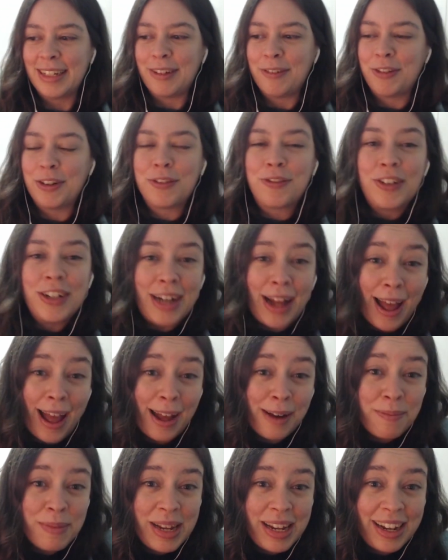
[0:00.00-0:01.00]
Feel free to
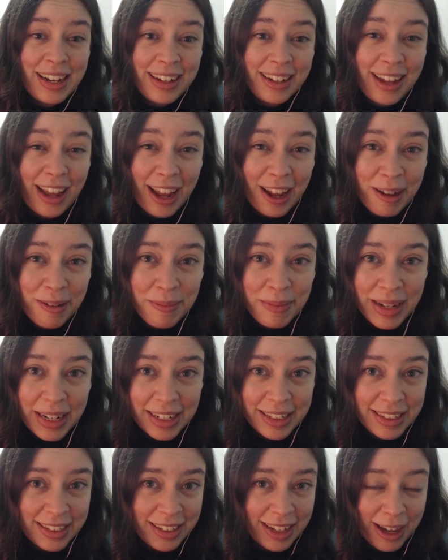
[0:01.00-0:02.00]
add me in game.
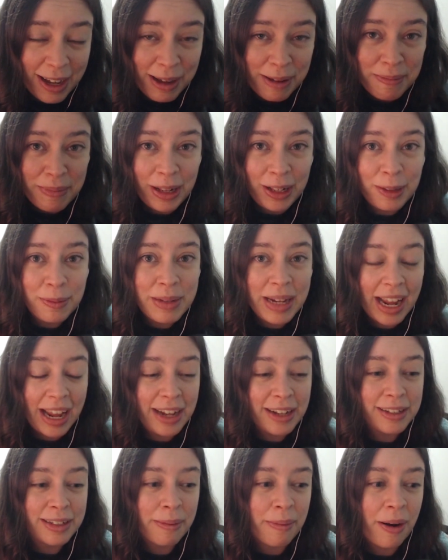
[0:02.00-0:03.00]
It's Melanie
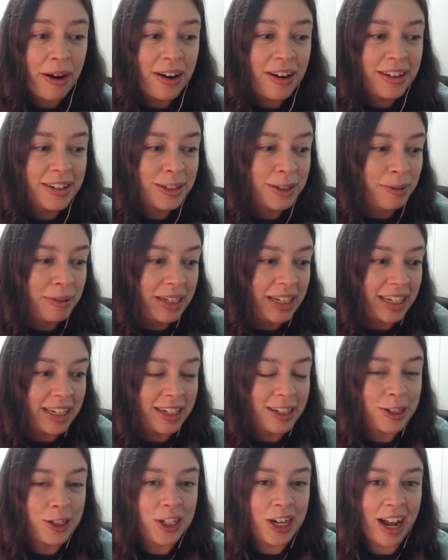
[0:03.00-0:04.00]
ASMR, so we
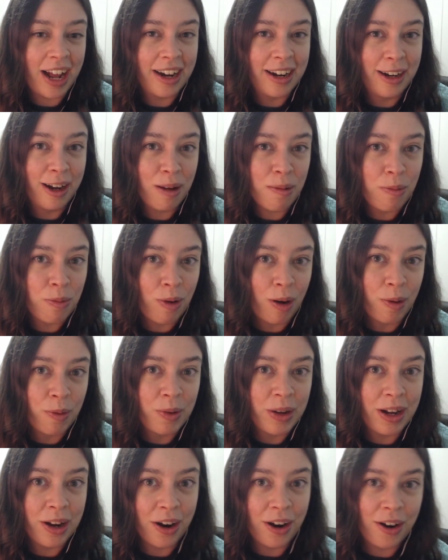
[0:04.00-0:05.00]
can chat it up while
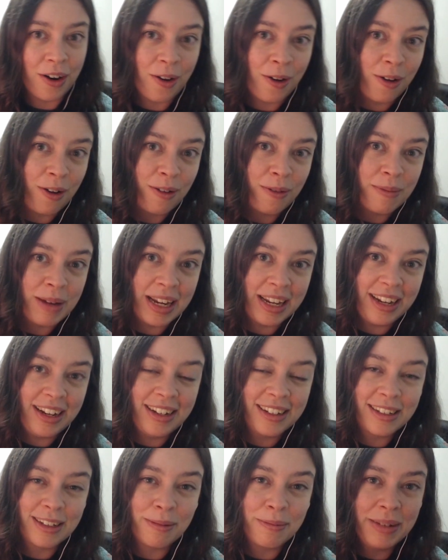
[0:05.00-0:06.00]
we are all making
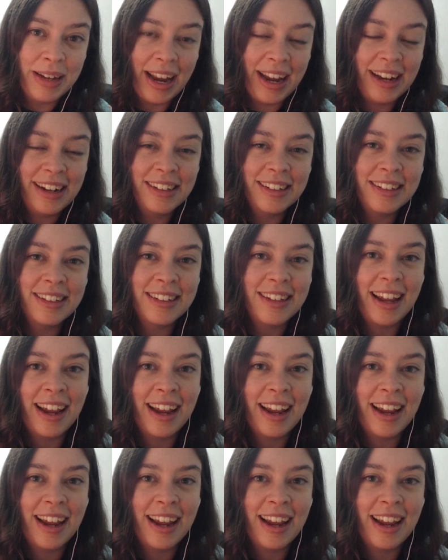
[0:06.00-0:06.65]
some games.